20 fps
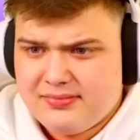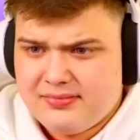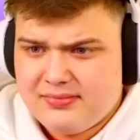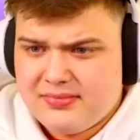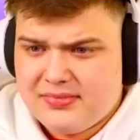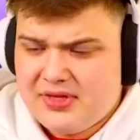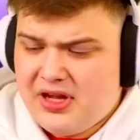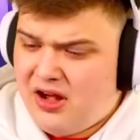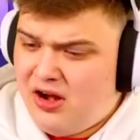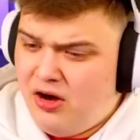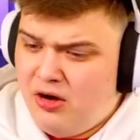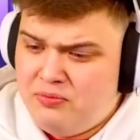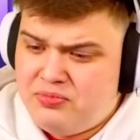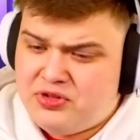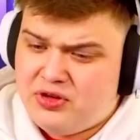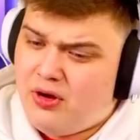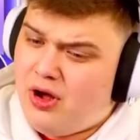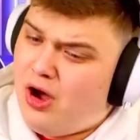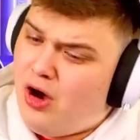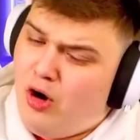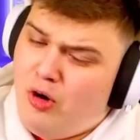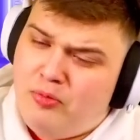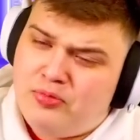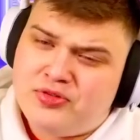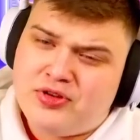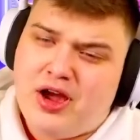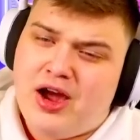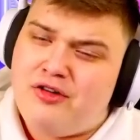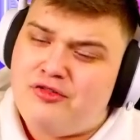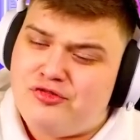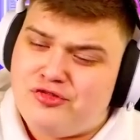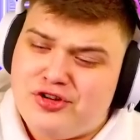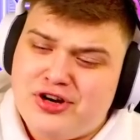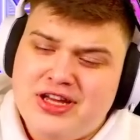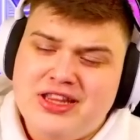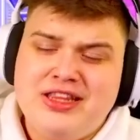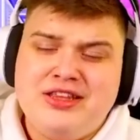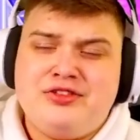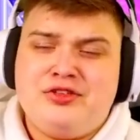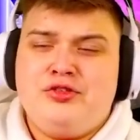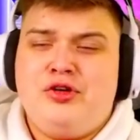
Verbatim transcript: I hope so. I hope so. I really do